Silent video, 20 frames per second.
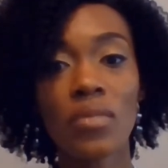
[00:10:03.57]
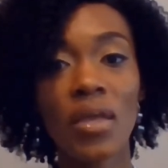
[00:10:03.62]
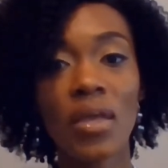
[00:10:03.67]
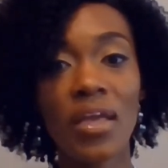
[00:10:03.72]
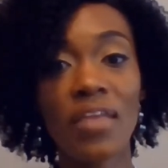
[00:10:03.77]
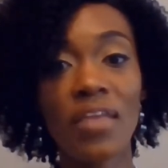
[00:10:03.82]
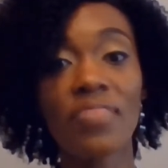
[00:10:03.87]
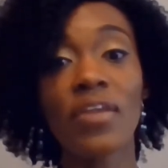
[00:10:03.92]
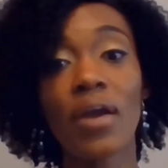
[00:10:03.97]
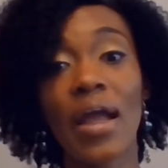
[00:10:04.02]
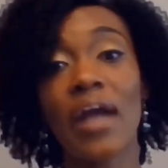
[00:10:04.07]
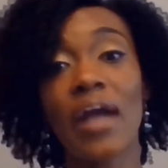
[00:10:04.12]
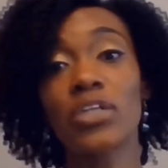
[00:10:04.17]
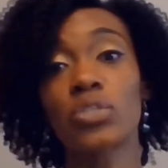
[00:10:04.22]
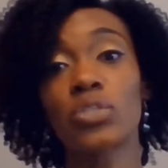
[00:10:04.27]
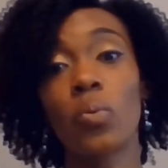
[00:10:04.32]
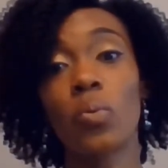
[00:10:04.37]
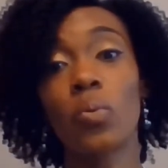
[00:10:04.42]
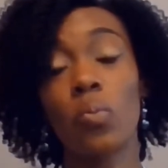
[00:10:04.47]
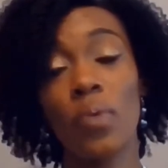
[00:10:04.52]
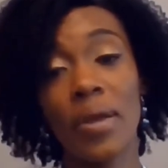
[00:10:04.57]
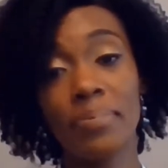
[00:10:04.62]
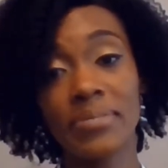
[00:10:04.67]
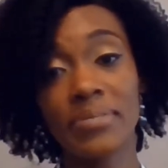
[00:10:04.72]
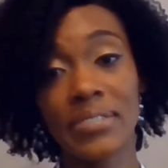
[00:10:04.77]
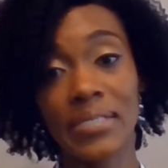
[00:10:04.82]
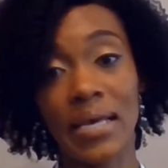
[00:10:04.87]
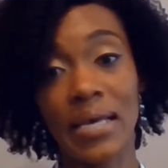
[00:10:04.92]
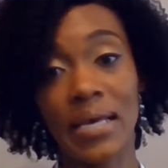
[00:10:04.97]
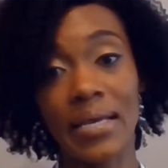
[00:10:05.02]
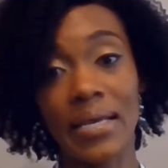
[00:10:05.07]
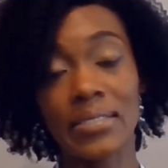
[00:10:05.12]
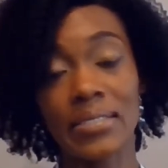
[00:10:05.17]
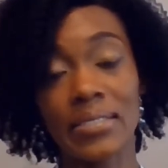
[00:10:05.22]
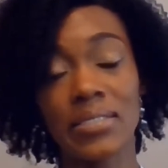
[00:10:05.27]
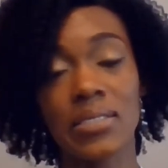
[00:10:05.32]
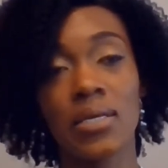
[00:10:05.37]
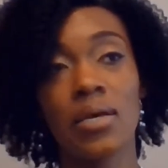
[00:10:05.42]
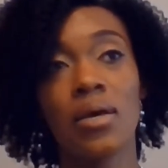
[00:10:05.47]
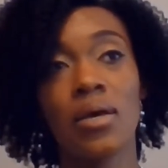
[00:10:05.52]
in their actual
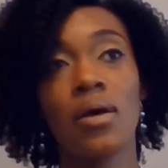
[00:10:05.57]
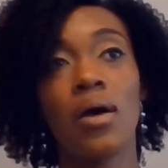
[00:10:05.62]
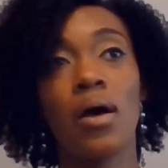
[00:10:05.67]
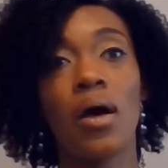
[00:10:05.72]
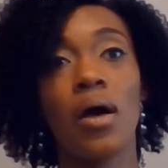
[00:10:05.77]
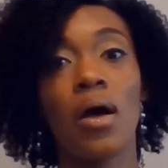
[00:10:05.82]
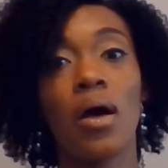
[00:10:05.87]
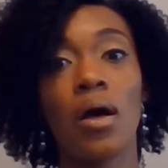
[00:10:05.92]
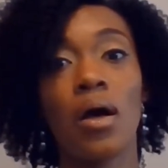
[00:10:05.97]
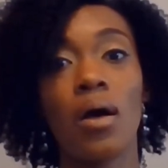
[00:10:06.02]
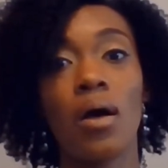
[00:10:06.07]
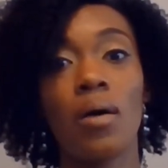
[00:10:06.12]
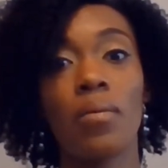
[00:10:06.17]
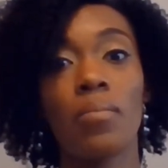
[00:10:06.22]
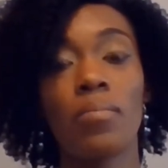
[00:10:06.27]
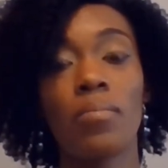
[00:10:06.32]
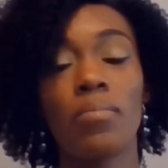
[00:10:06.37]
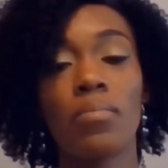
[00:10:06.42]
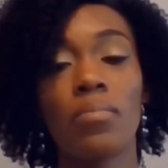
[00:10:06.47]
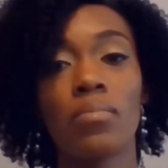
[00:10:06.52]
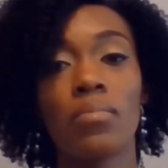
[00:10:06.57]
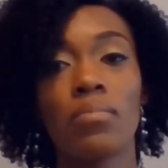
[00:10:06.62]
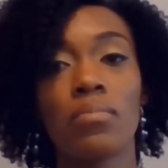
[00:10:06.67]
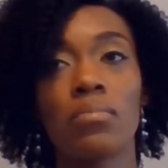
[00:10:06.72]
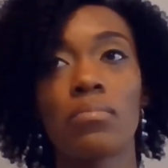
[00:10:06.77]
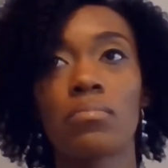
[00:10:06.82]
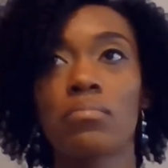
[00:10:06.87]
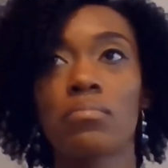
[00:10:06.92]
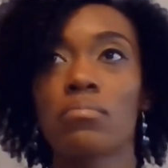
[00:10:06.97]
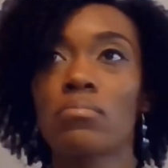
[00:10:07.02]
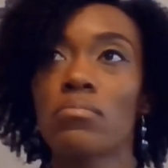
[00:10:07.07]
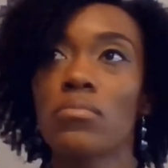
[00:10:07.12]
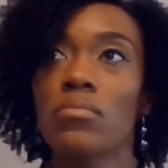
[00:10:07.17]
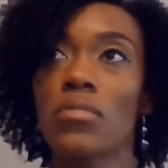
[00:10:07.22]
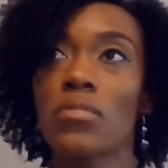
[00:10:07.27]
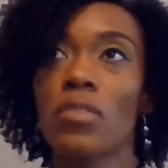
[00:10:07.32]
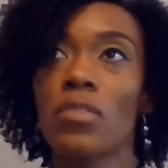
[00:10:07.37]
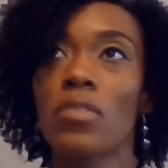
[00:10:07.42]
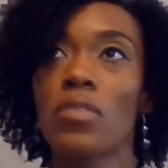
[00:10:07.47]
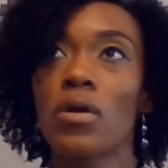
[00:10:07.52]
websites,
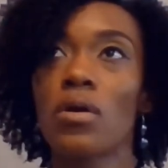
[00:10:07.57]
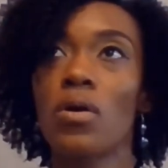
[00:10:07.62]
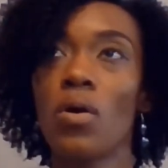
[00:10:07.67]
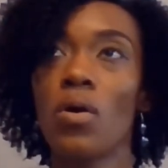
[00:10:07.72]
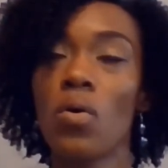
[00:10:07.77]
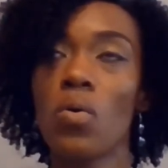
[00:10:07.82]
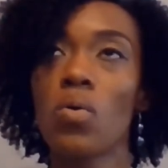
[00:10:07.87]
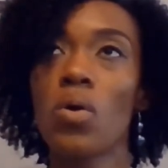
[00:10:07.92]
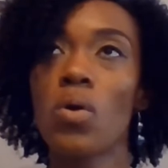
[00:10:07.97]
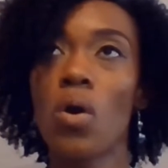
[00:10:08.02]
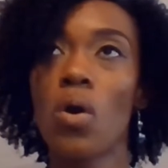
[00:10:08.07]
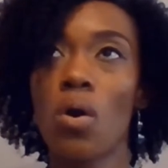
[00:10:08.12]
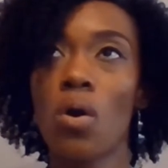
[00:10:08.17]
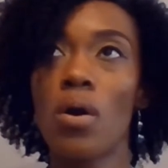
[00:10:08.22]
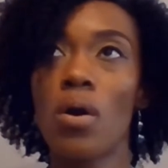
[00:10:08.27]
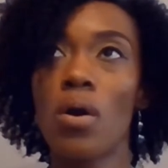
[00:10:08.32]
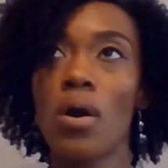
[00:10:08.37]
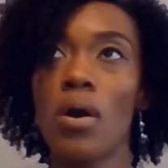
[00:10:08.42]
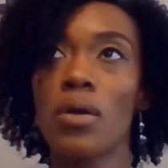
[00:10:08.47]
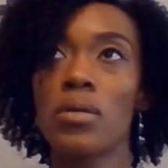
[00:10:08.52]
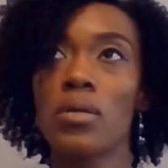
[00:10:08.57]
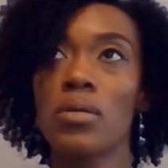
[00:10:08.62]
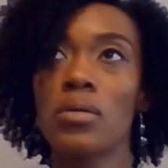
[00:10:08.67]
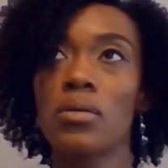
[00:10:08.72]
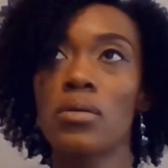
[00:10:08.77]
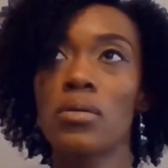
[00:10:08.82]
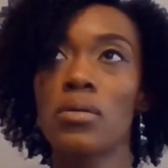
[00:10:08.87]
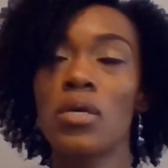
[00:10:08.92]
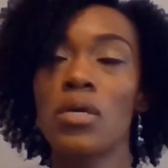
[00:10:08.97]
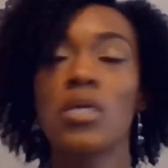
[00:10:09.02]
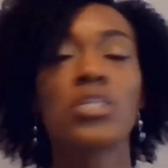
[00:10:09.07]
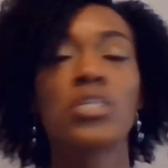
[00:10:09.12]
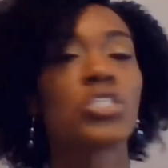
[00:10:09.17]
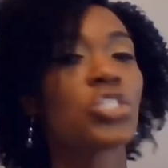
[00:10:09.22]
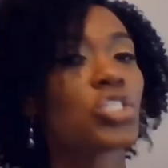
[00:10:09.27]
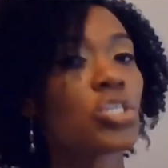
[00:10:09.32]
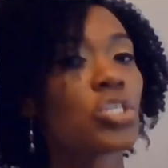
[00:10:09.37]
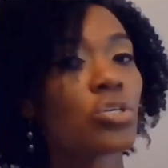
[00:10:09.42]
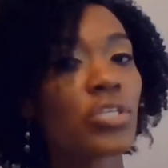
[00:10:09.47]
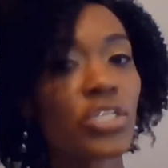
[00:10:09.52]
The gold card
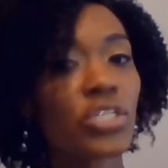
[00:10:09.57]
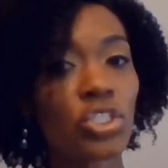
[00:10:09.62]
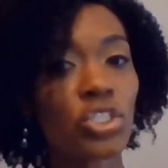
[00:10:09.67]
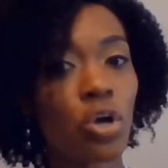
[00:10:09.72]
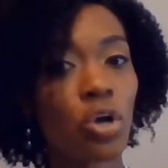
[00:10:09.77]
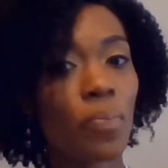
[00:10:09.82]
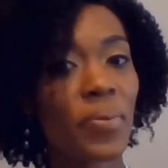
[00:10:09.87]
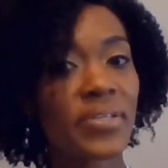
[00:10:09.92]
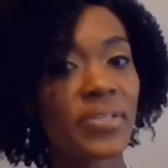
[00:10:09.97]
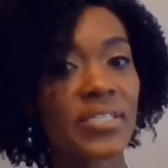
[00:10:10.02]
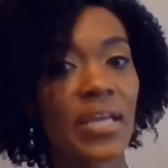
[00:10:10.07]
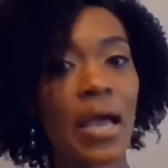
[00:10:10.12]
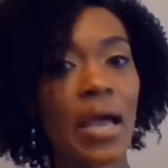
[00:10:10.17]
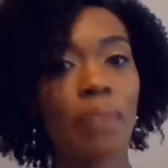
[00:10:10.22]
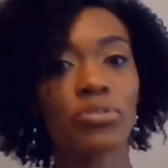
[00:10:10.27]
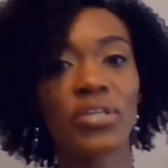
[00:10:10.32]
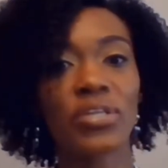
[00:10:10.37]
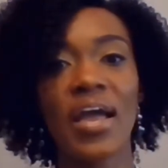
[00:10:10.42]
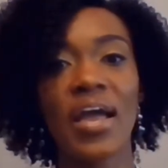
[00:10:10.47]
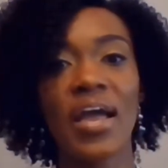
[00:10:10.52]
still didn't show up as an option.